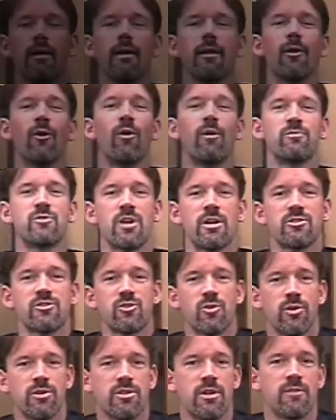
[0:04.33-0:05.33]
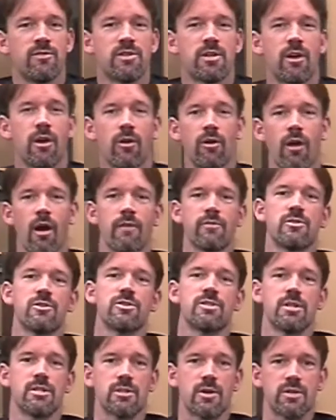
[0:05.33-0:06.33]
Hello, I'm John Stewart, Chief Security Officer,
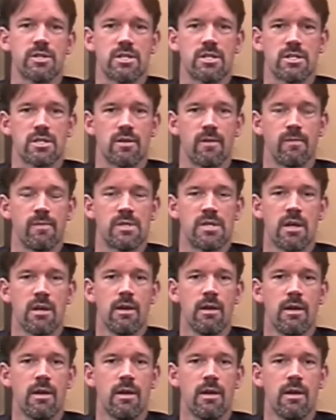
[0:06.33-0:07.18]
Cisco Systems.